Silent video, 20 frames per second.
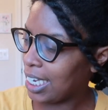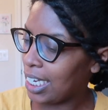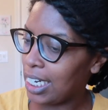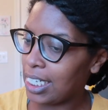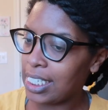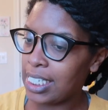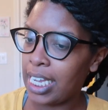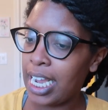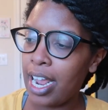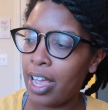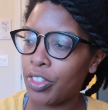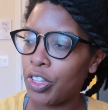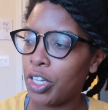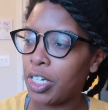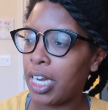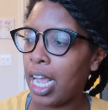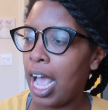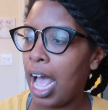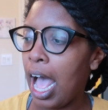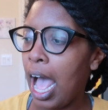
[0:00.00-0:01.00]
get it together
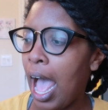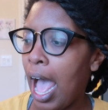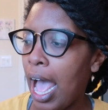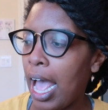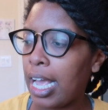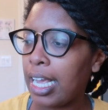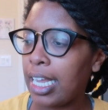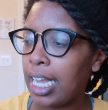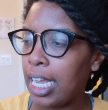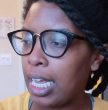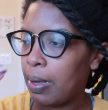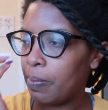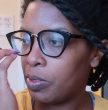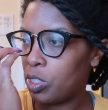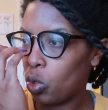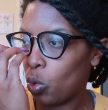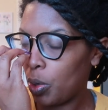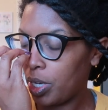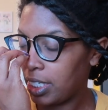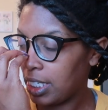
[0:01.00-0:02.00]
now i am
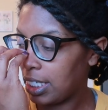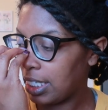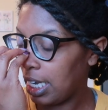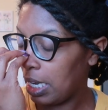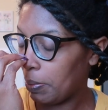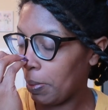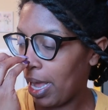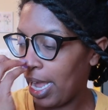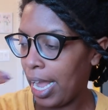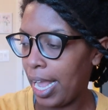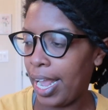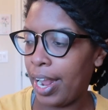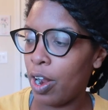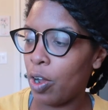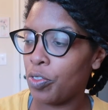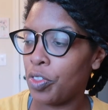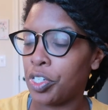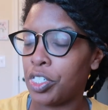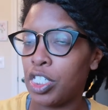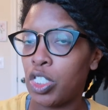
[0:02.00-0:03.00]
twisting my
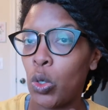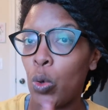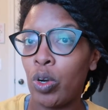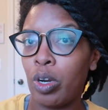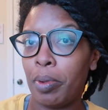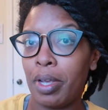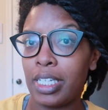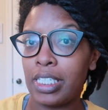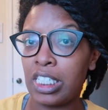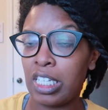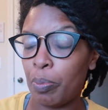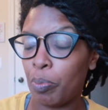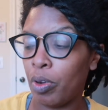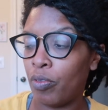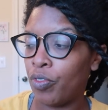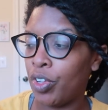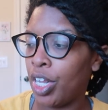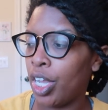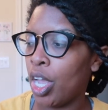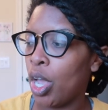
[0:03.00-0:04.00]
hair this is going to be a
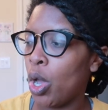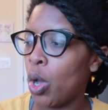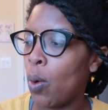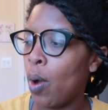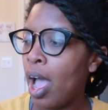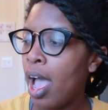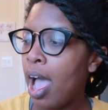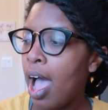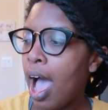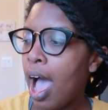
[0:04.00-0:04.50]
separate video